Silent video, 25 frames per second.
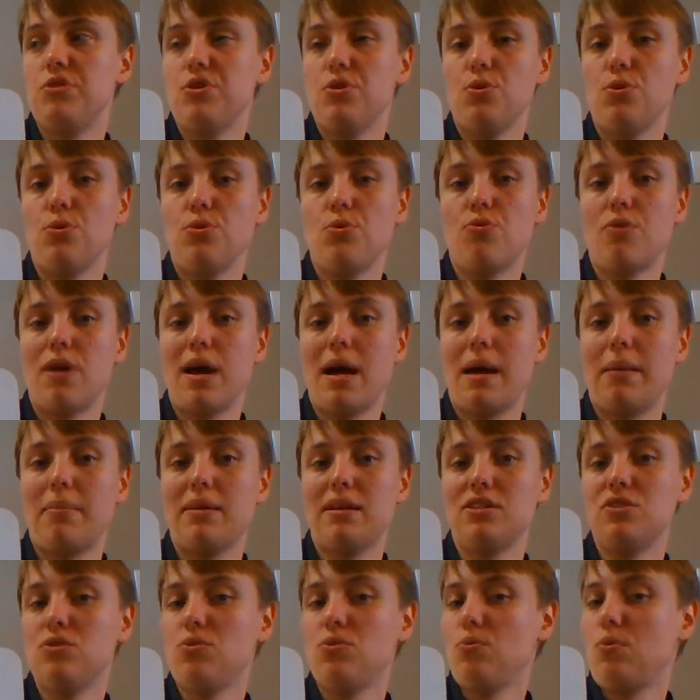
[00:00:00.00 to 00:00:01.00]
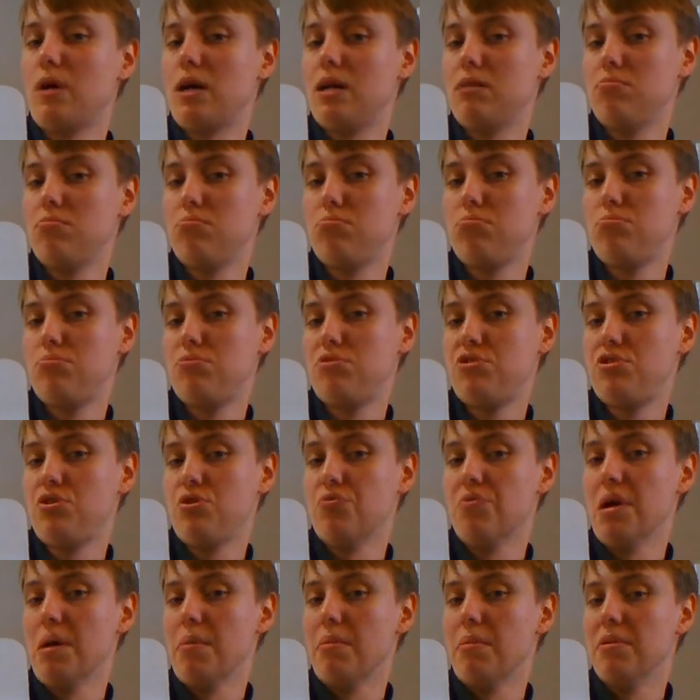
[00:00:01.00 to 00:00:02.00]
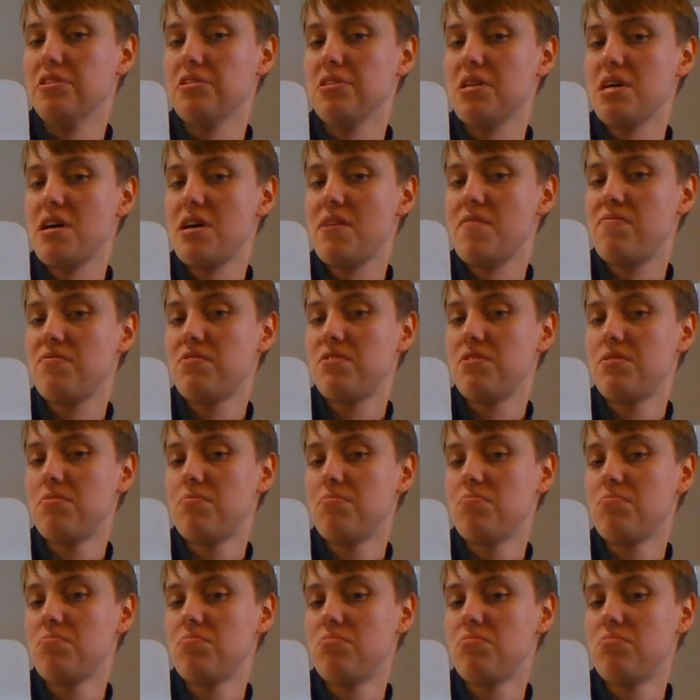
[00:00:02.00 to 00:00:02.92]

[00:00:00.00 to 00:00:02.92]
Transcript: two rabbits what? Two rabbits left,